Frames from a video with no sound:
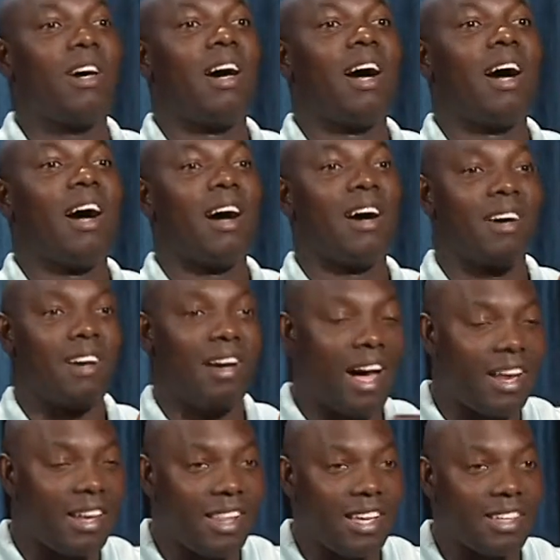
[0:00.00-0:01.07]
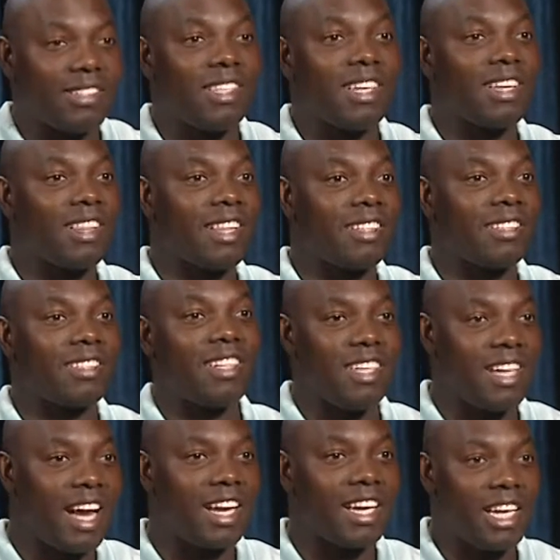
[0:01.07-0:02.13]
and they're saying they're still
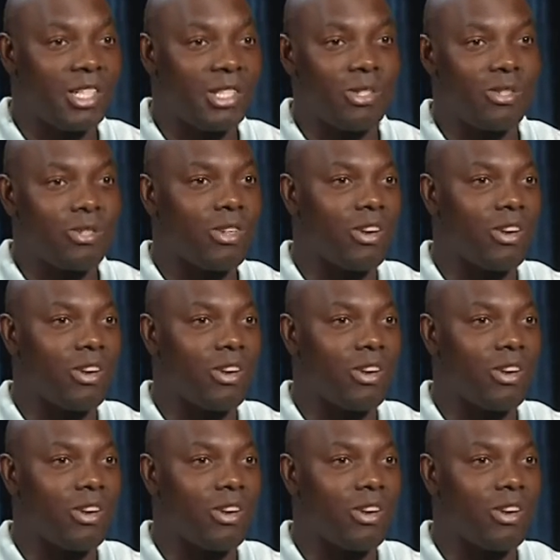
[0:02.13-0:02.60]
young nations.